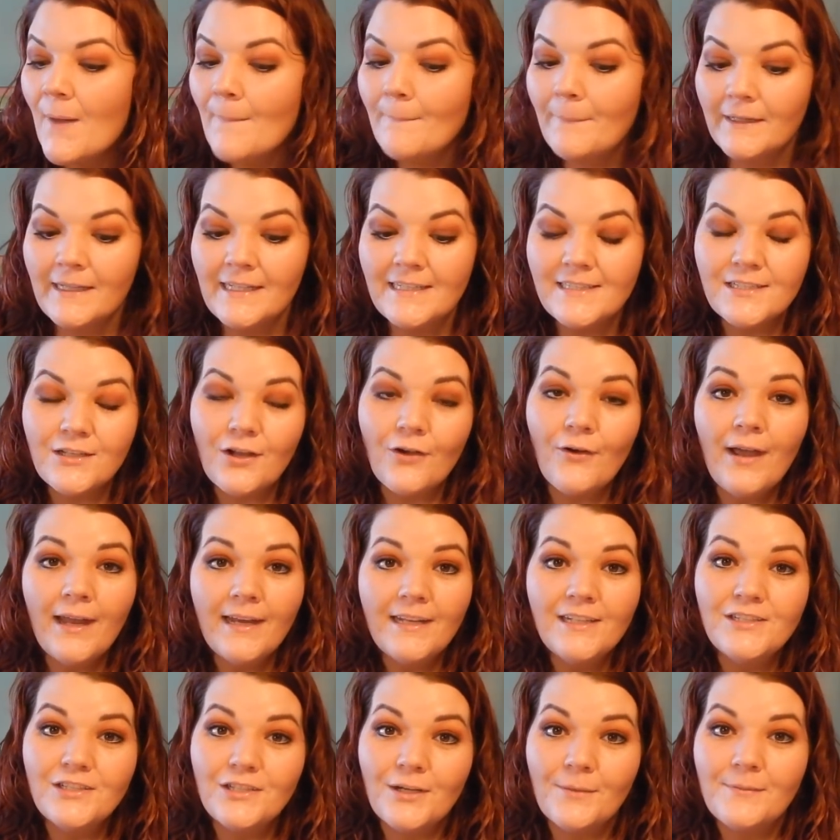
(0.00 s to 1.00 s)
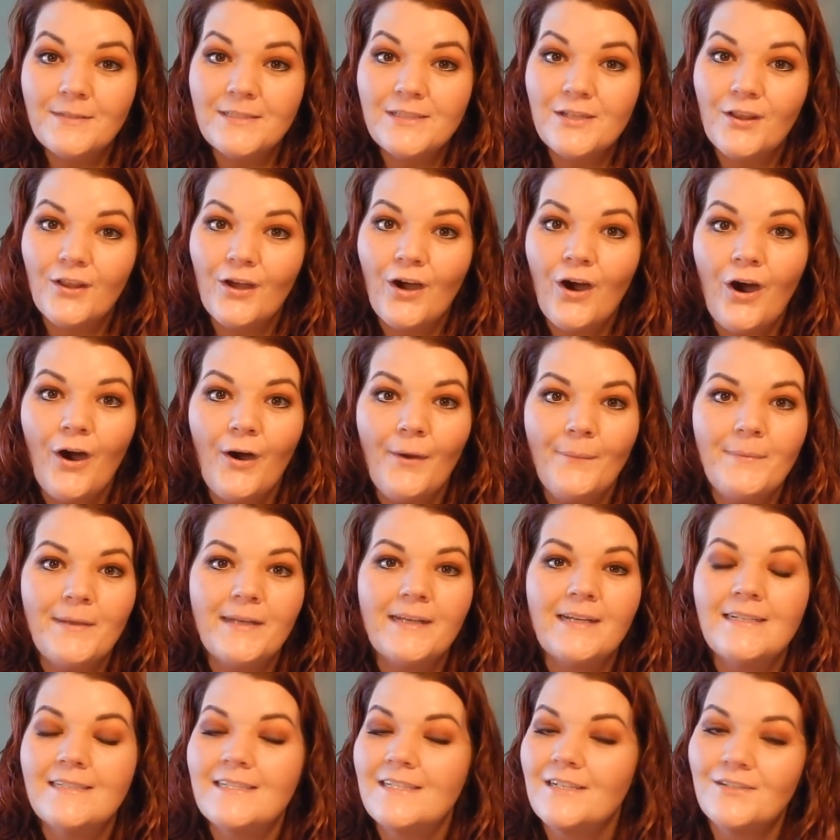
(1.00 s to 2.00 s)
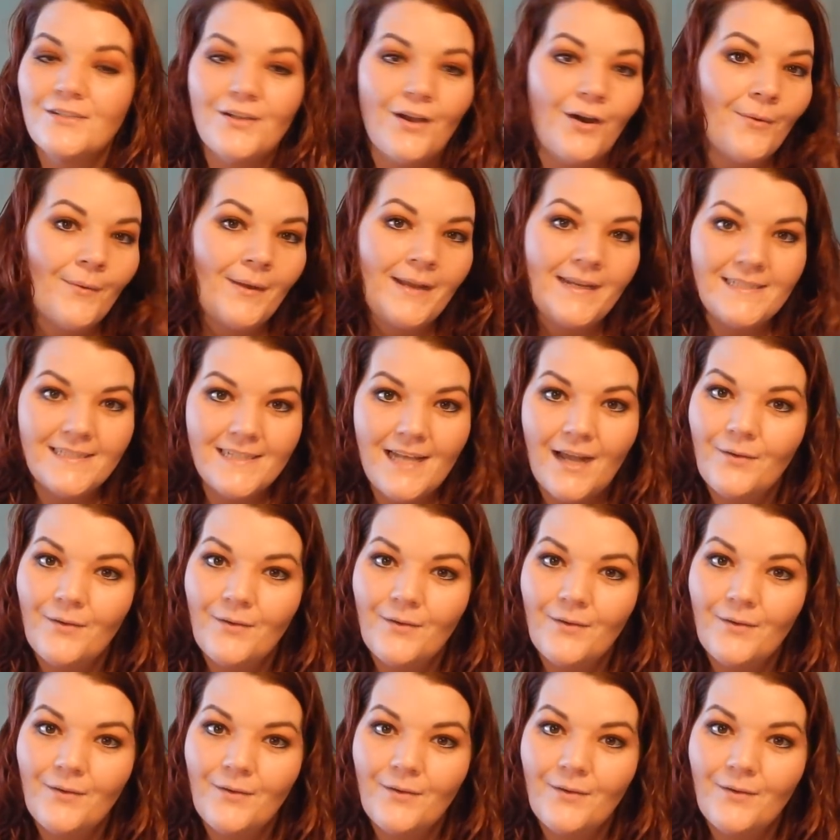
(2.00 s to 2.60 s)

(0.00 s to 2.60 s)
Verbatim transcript: But let's go ahead and jump into the haul because as always,